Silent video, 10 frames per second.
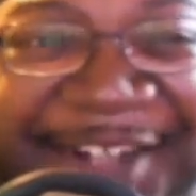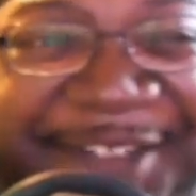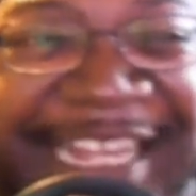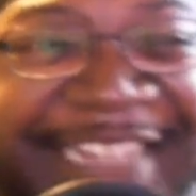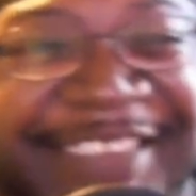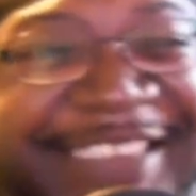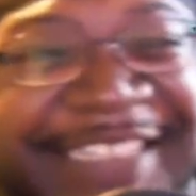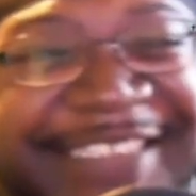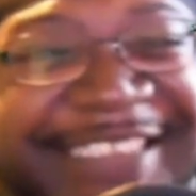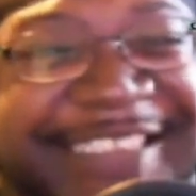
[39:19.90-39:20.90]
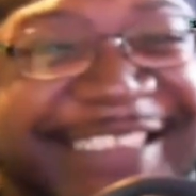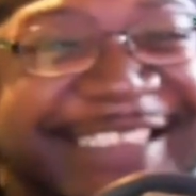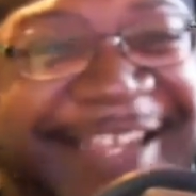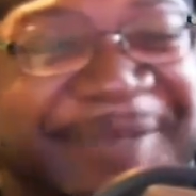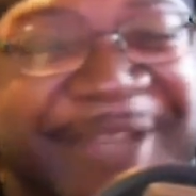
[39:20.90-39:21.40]
I don't know what you're
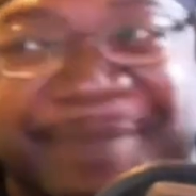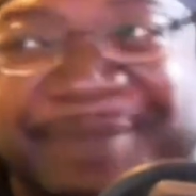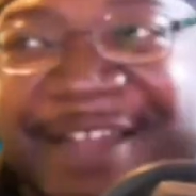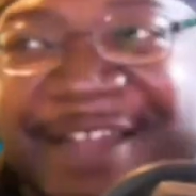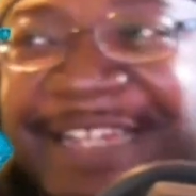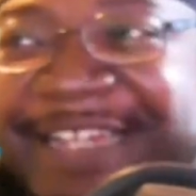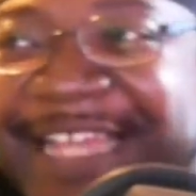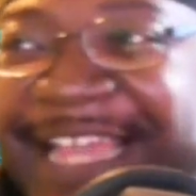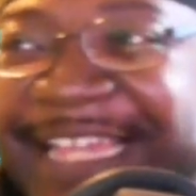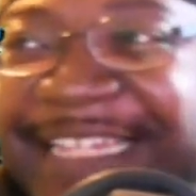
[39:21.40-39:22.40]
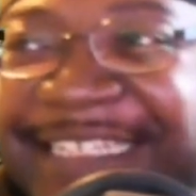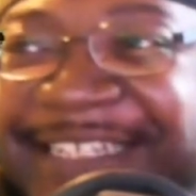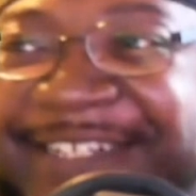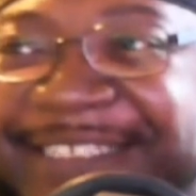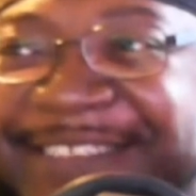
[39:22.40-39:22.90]
talking about, bro. You
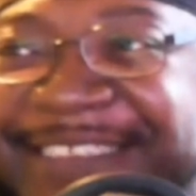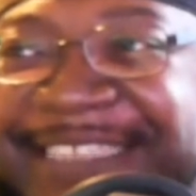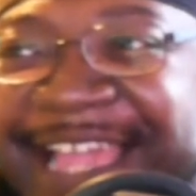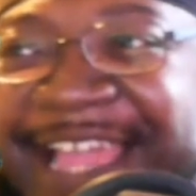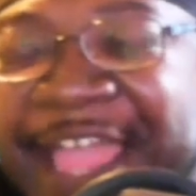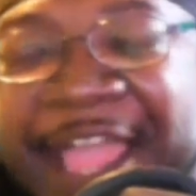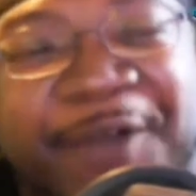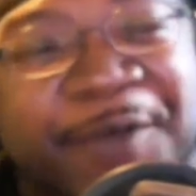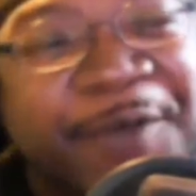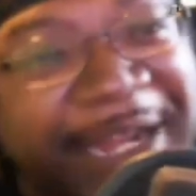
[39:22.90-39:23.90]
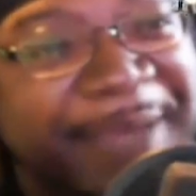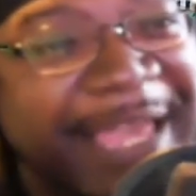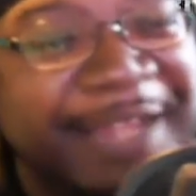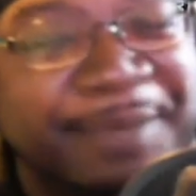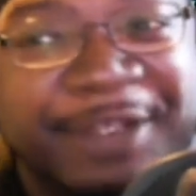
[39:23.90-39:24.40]
know what I'm saying? What up,
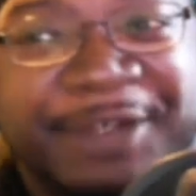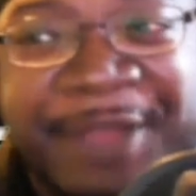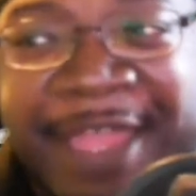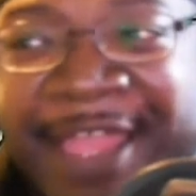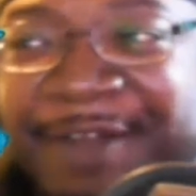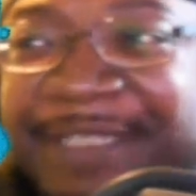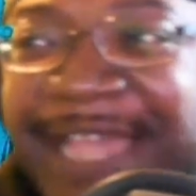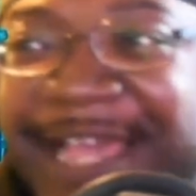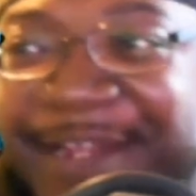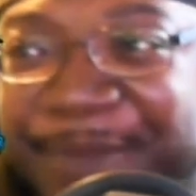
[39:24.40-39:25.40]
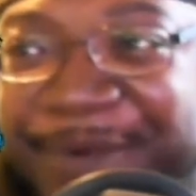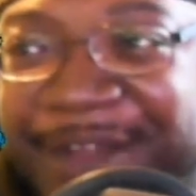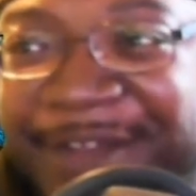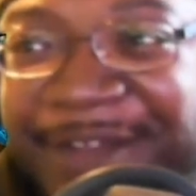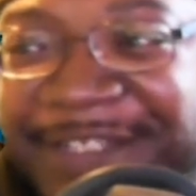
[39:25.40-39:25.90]
Cali Blue? What's happening,
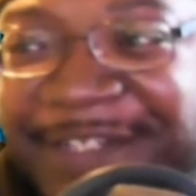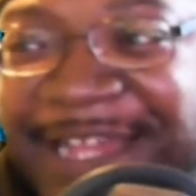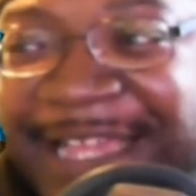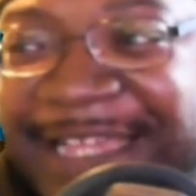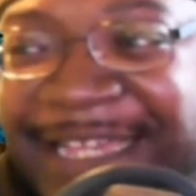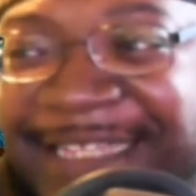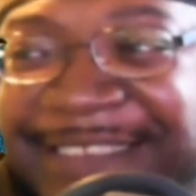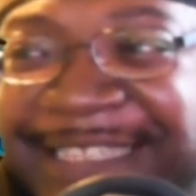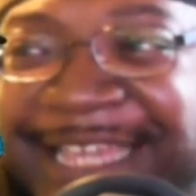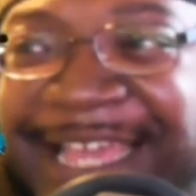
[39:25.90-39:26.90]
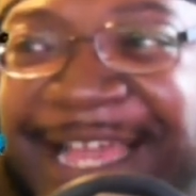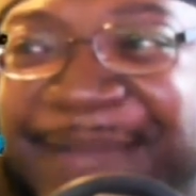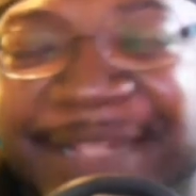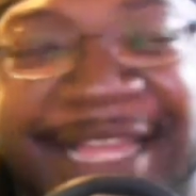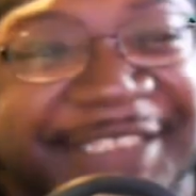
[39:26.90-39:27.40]
bro? You doing all right, cuz?
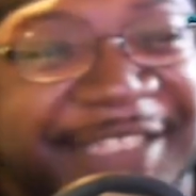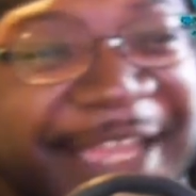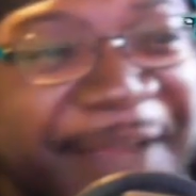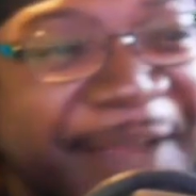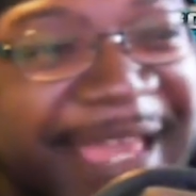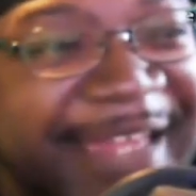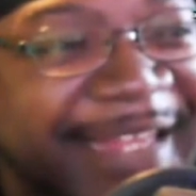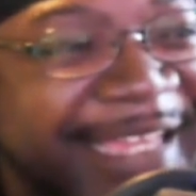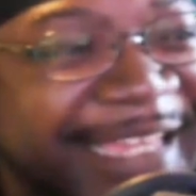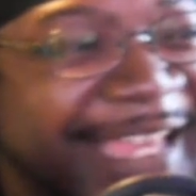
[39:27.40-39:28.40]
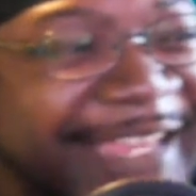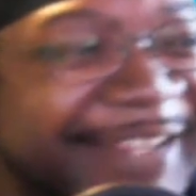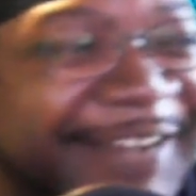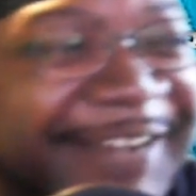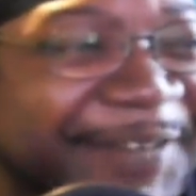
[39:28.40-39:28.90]
I'm glad you're here, man. You
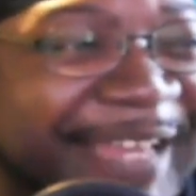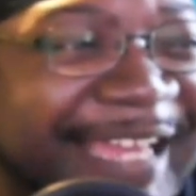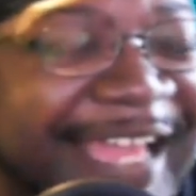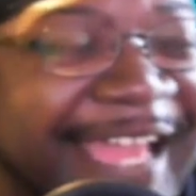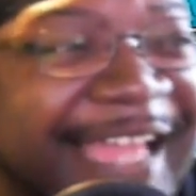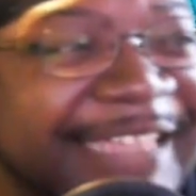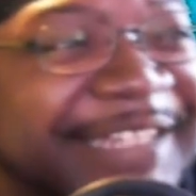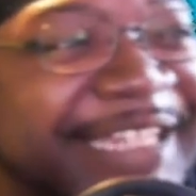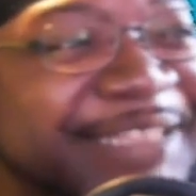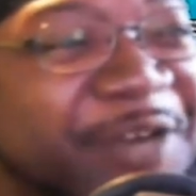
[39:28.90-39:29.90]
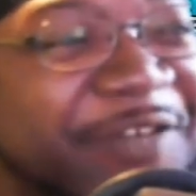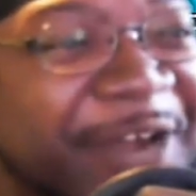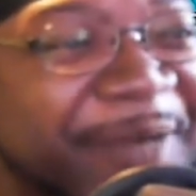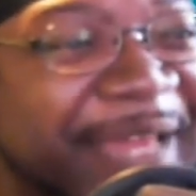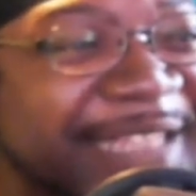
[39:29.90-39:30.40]
know what I mean? So let's move
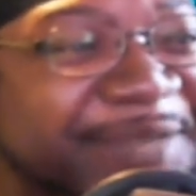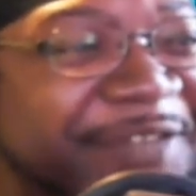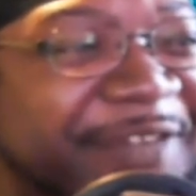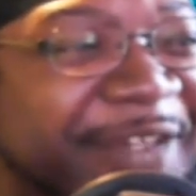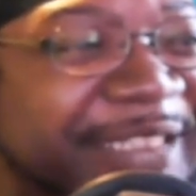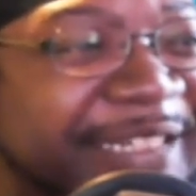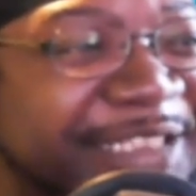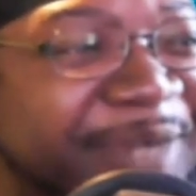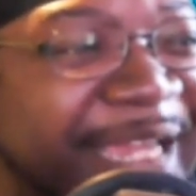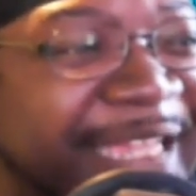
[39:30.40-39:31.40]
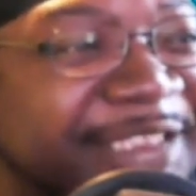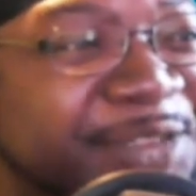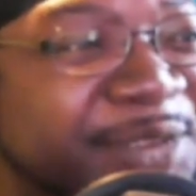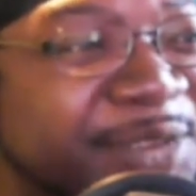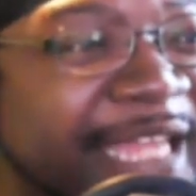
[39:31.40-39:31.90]
on, man. Let's move on. So this one right here,
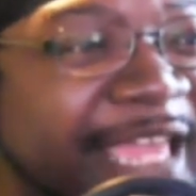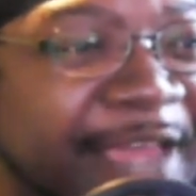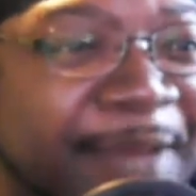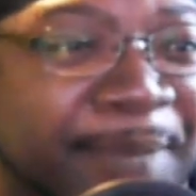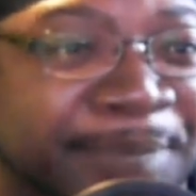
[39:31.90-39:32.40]
Susan M.